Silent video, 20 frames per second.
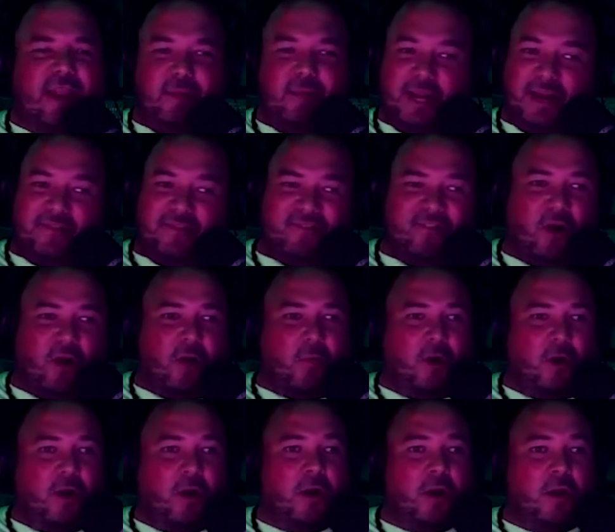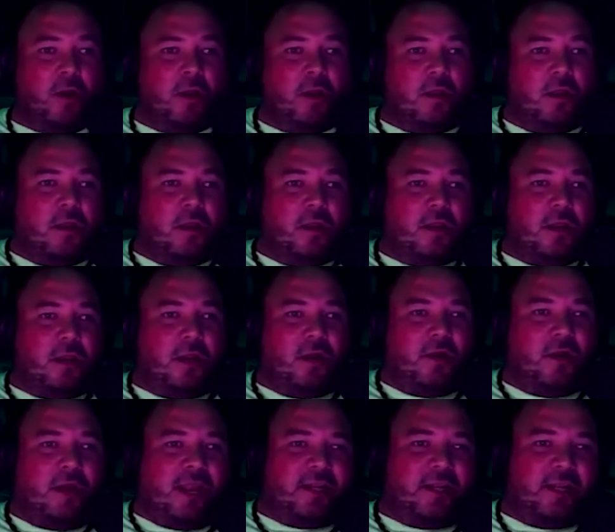being a farmer,
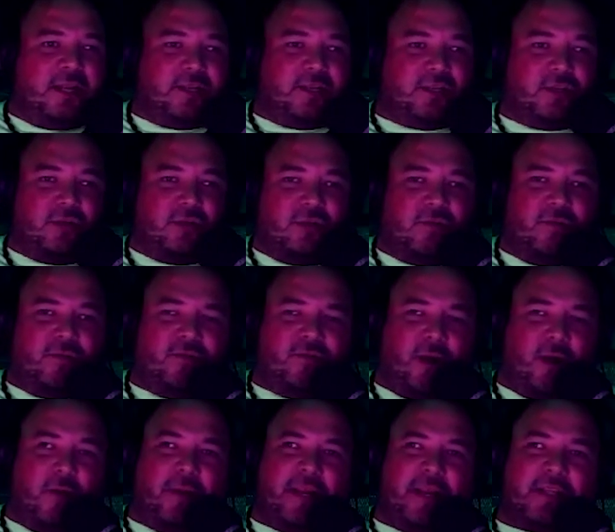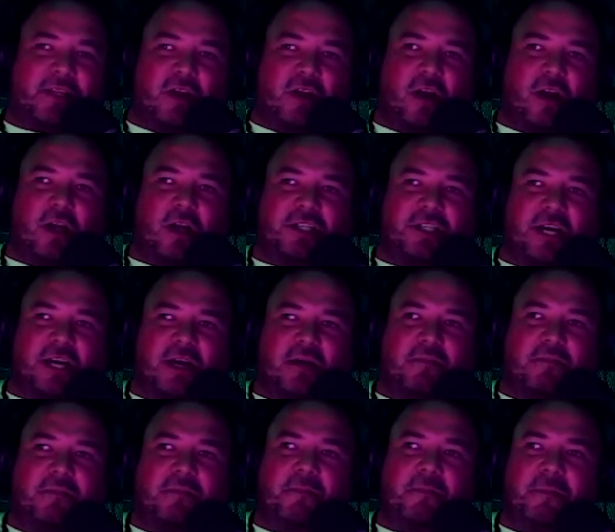and so farming is a hard
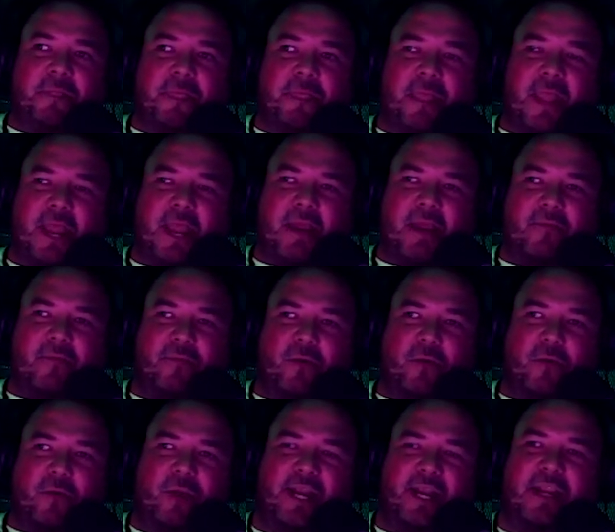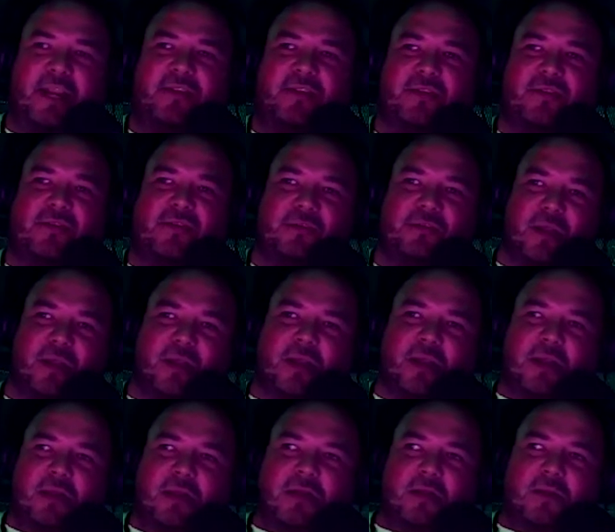job, and we need to
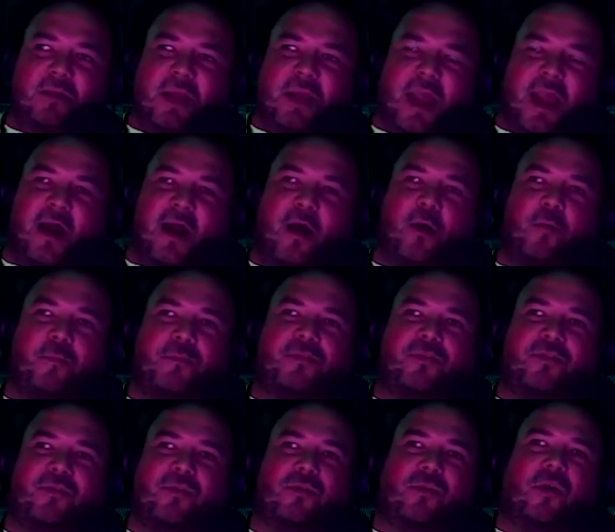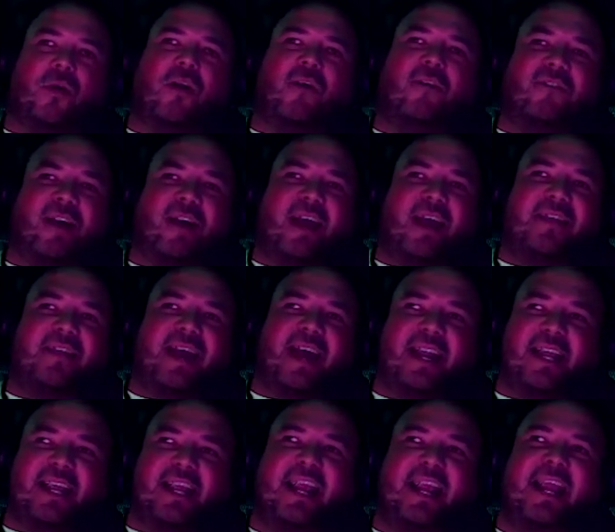help to glorify
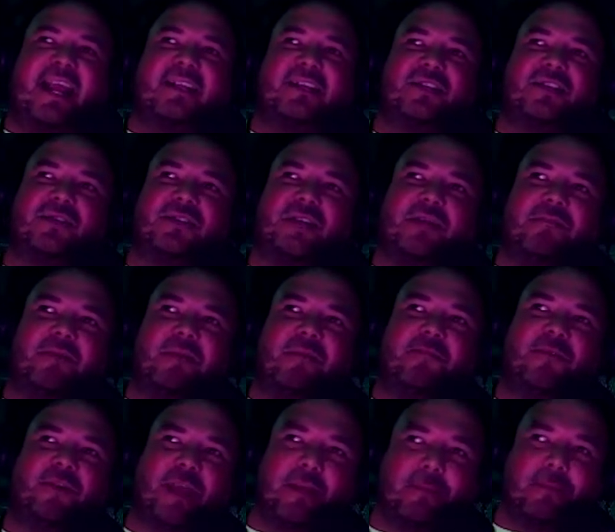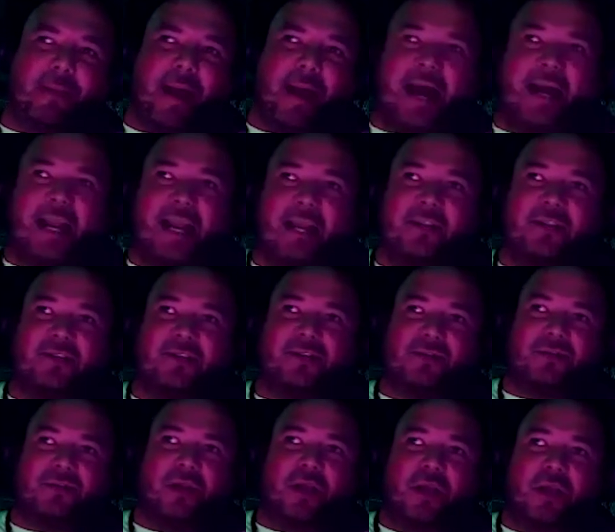that again so that people get back into